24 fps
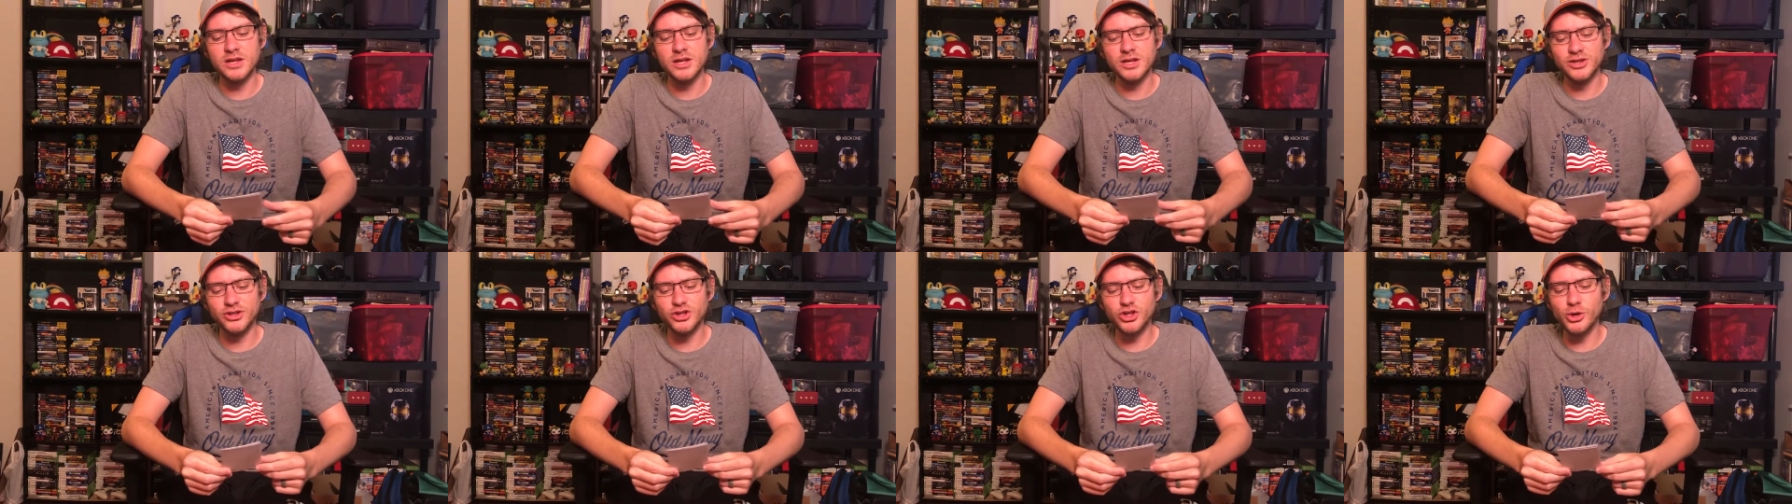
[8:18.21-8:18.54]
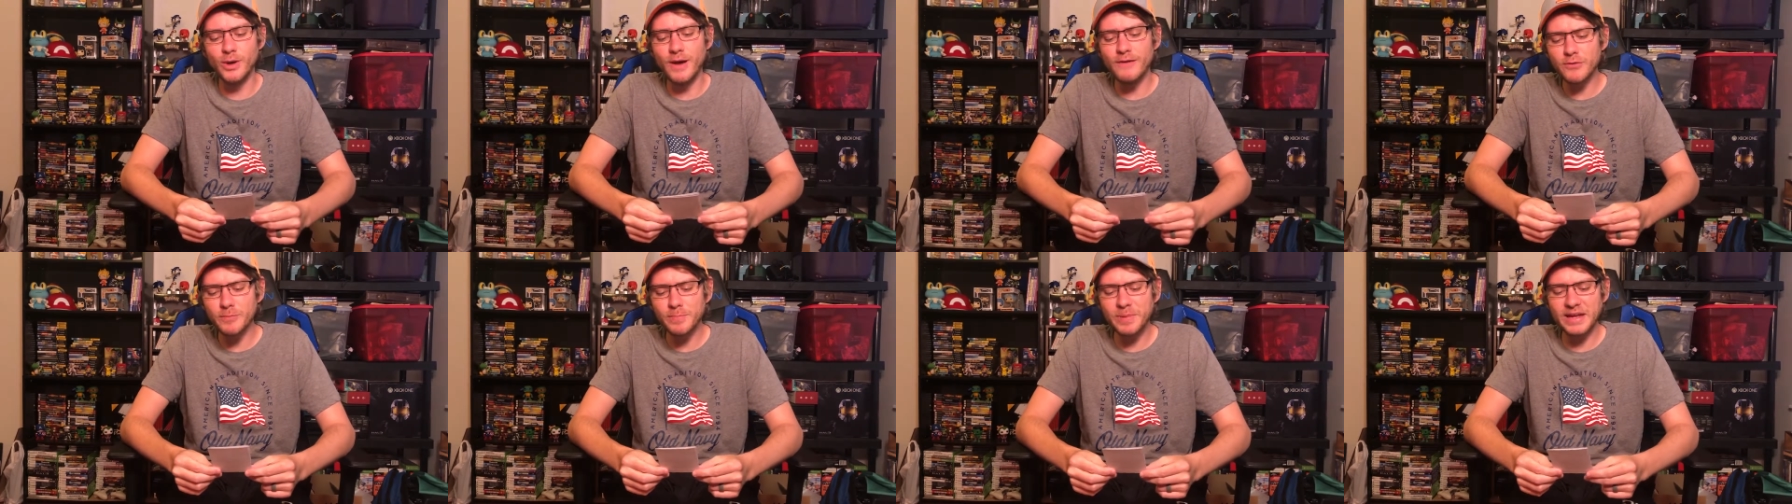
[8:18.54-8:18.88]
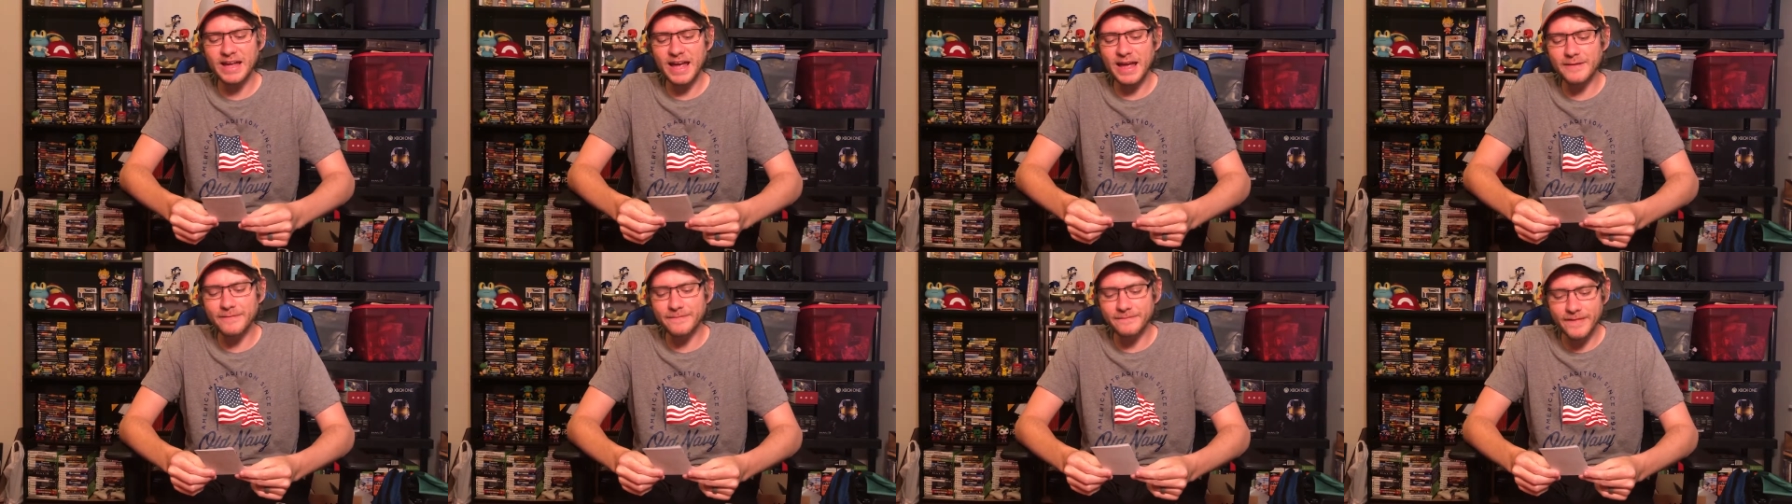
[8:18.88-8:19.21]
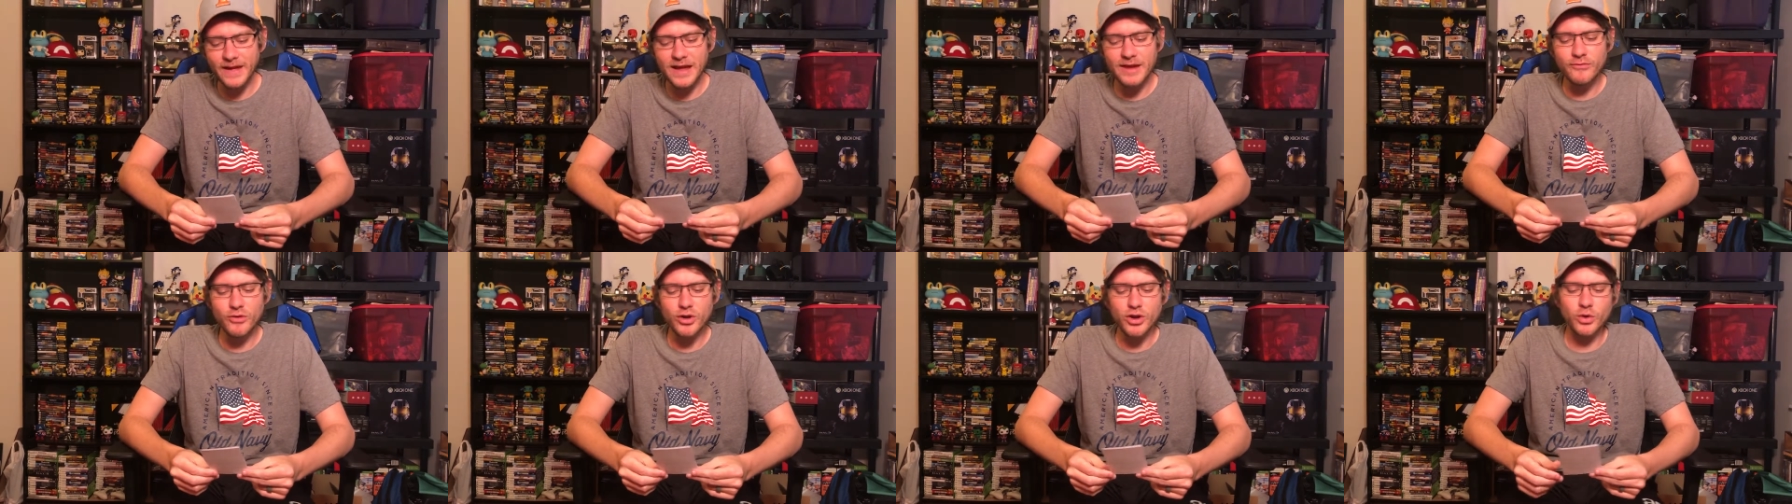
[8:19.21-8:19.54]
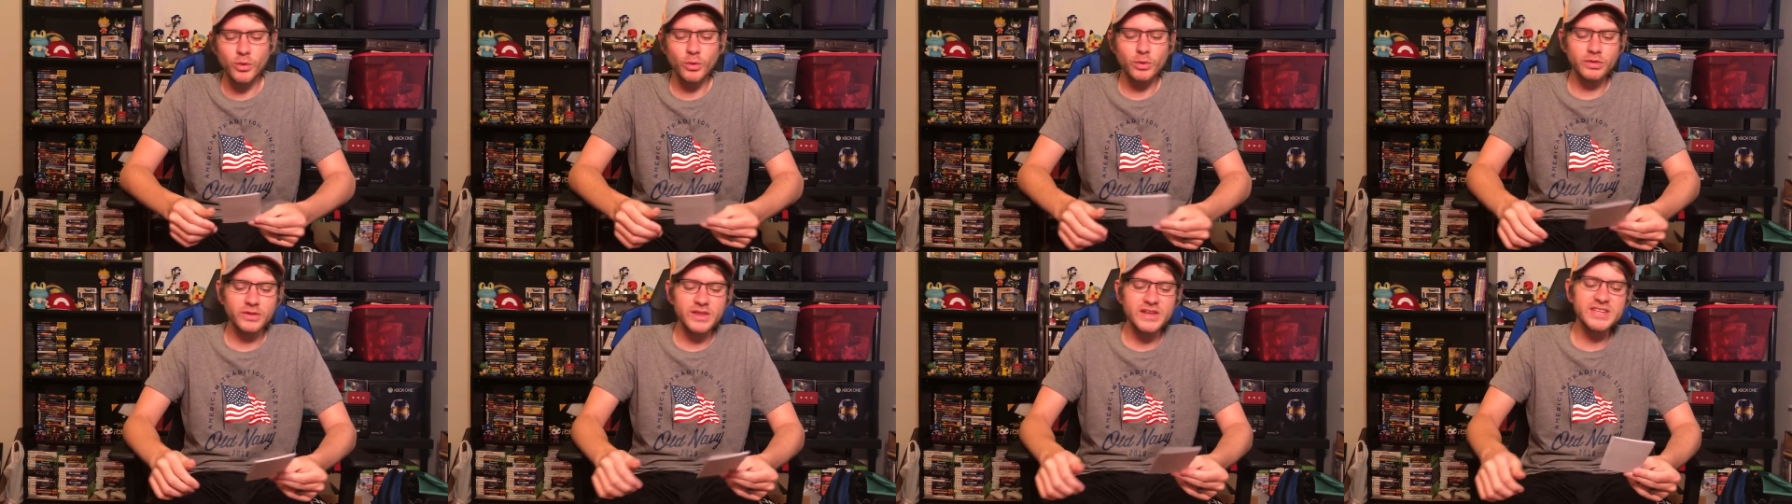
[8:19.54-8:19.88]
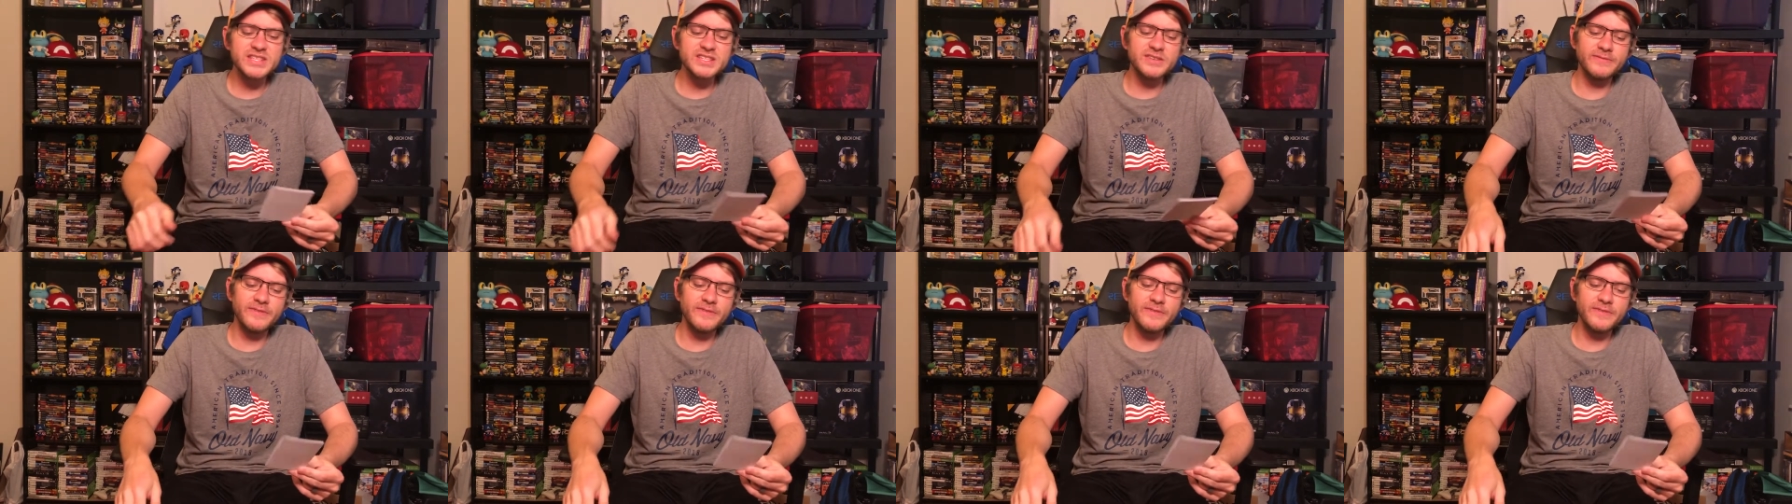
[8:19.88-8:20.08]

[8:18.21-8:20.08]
do you ever pick a favorite or least